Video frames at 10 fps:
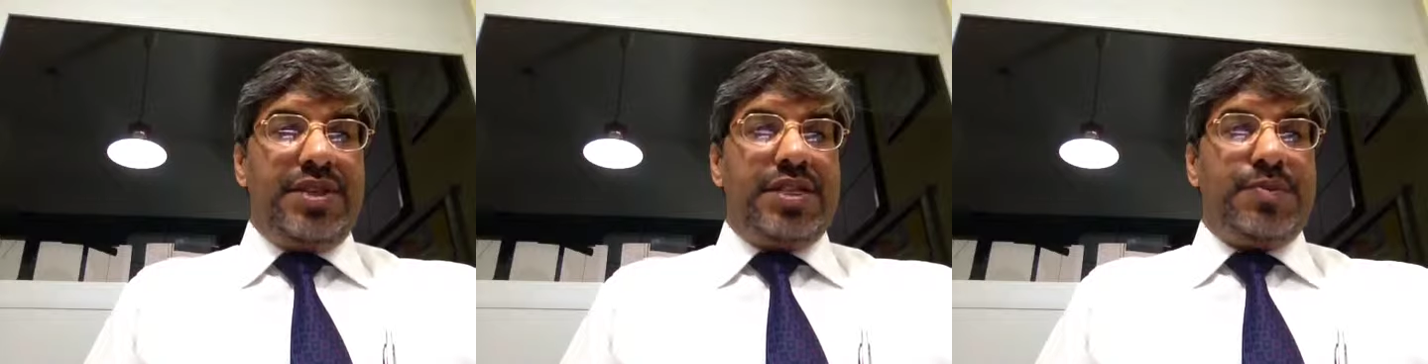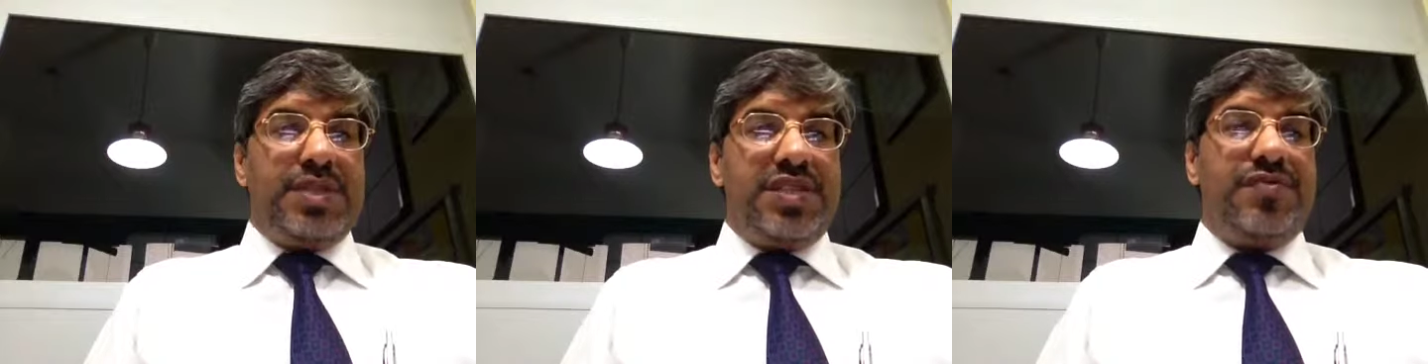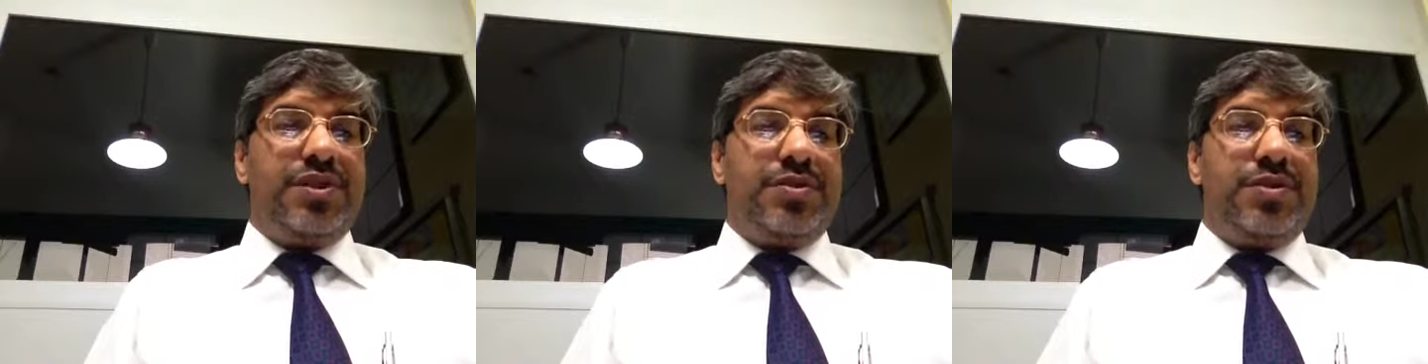are
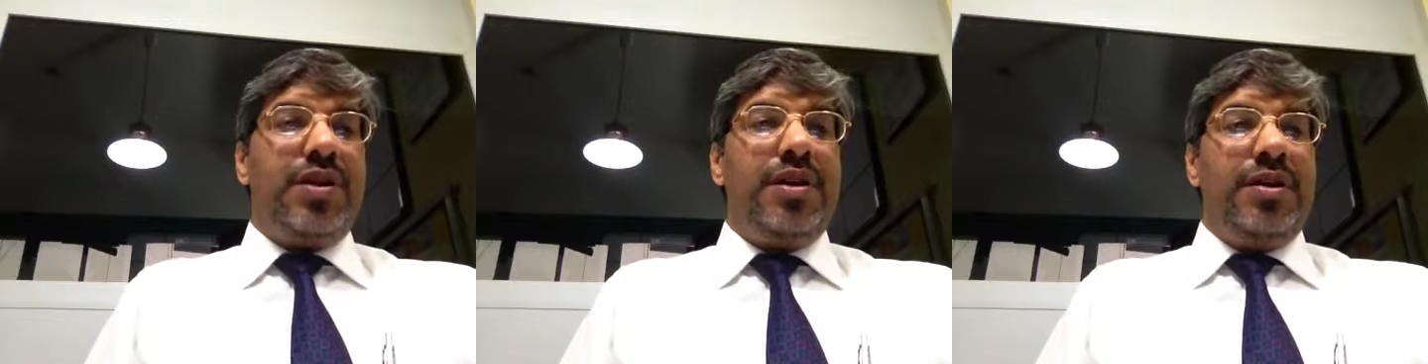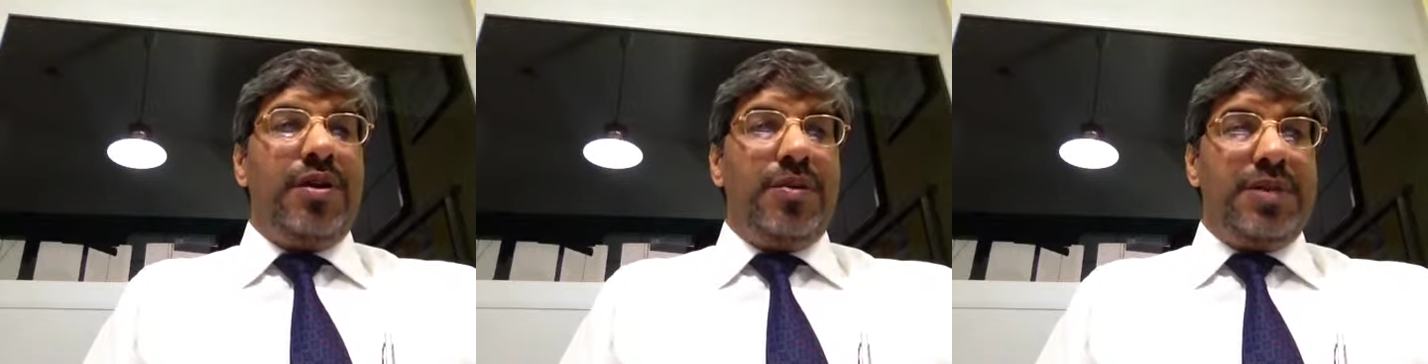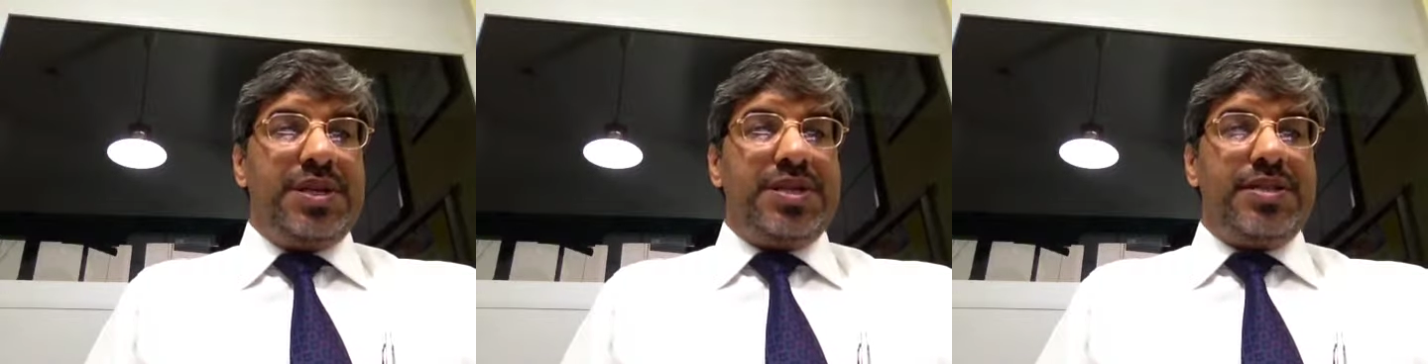specific to the
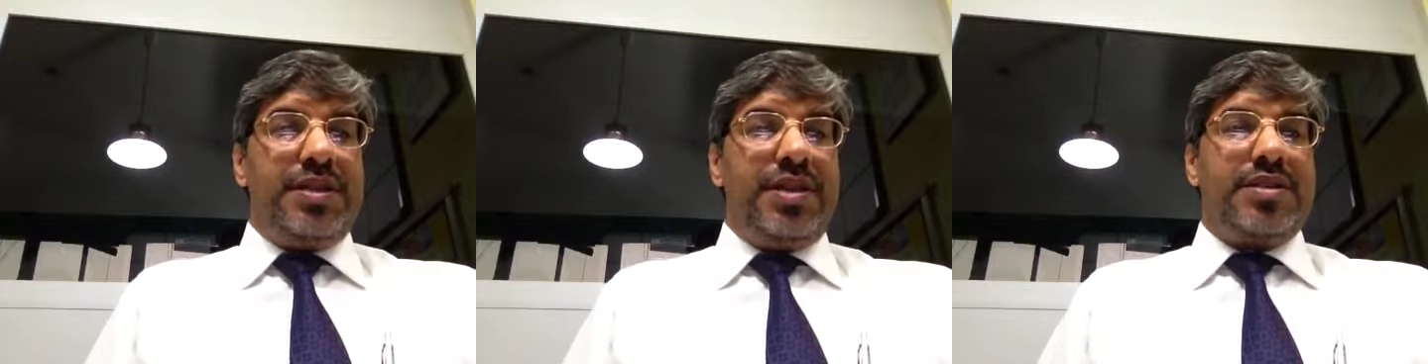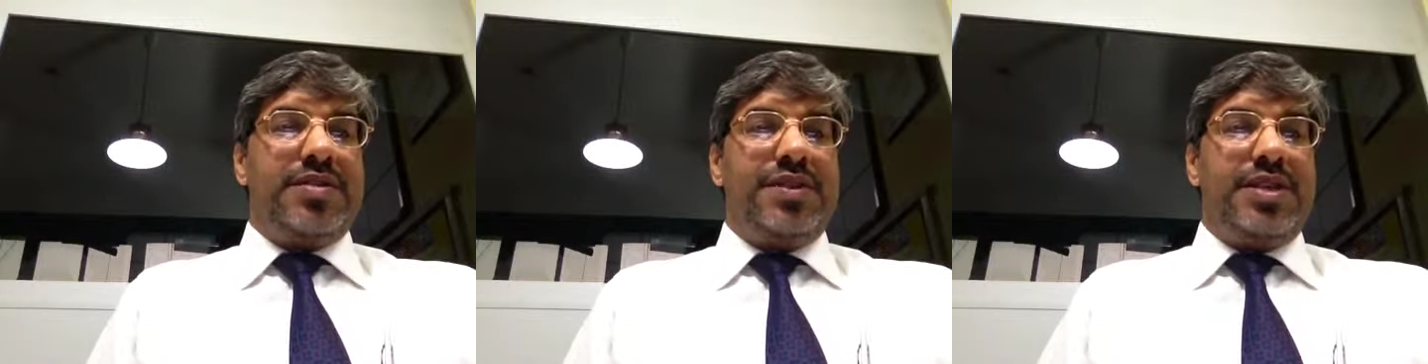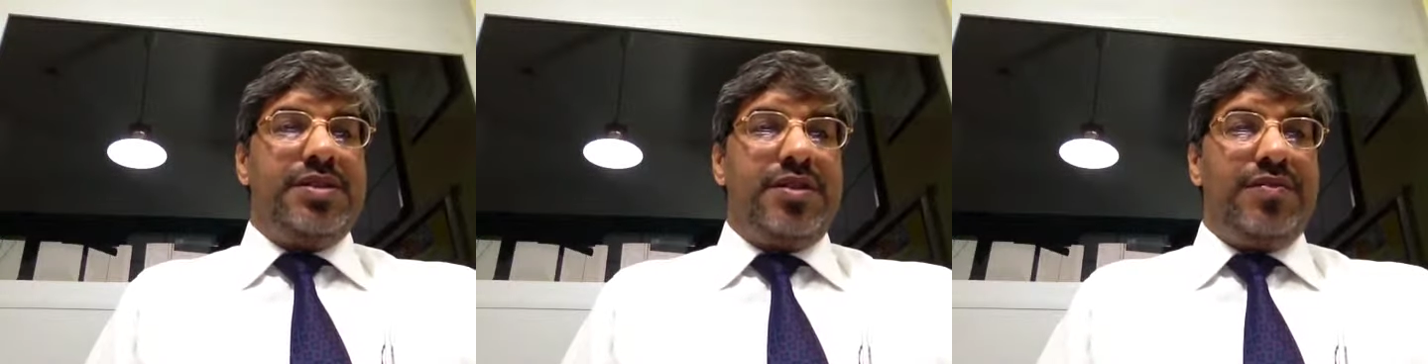operations and
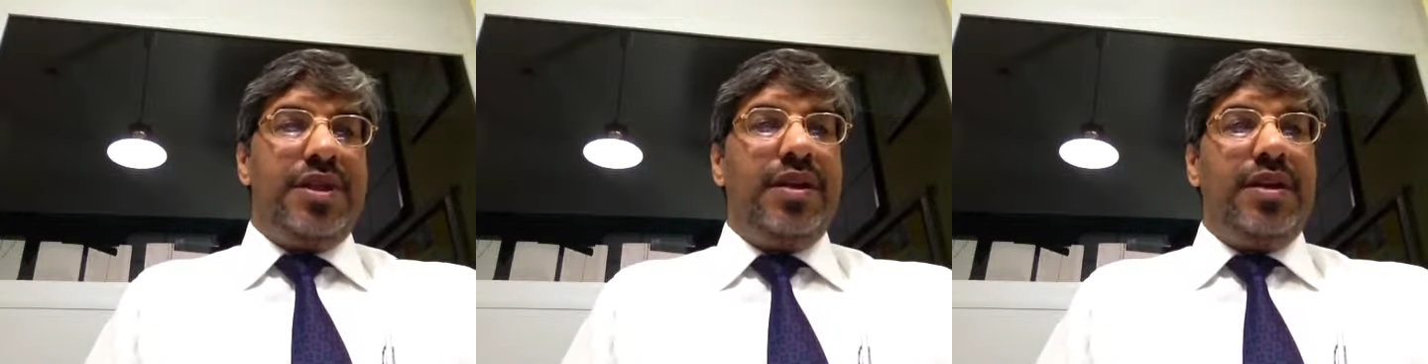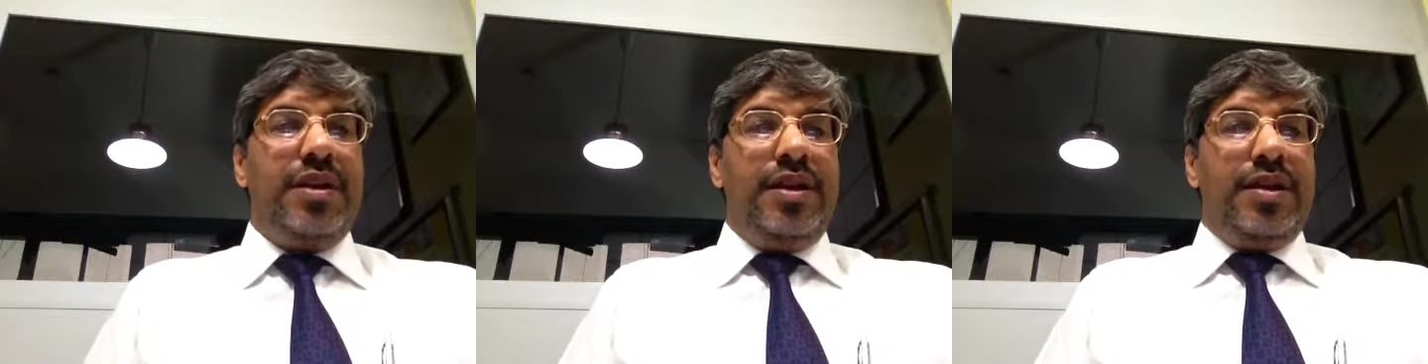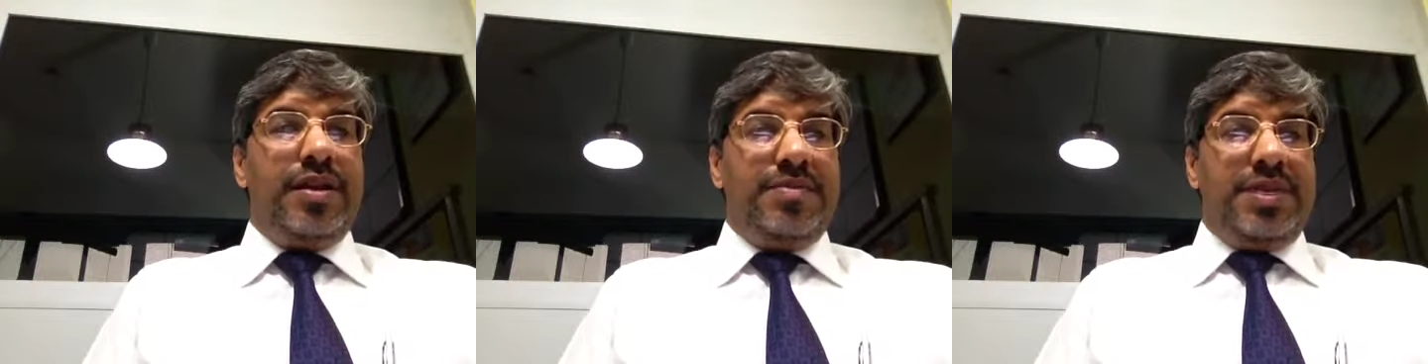activities of the
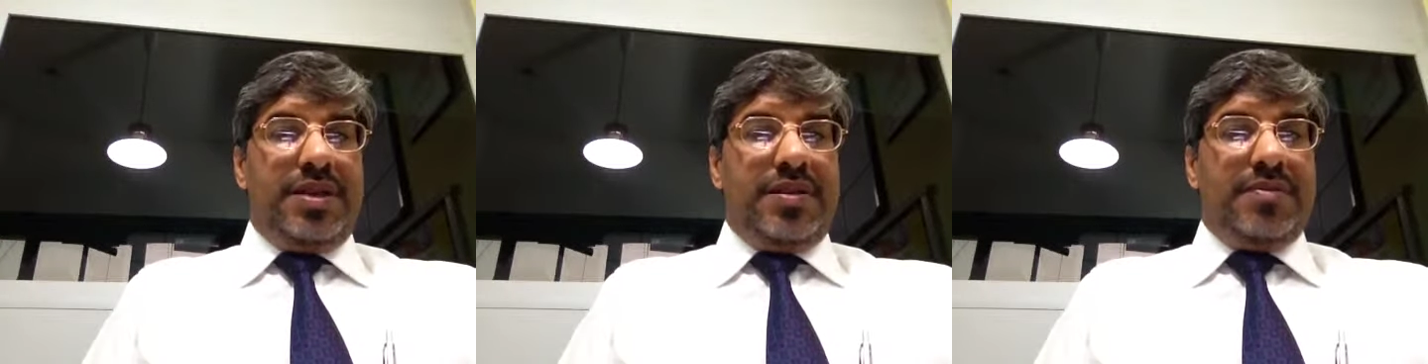company.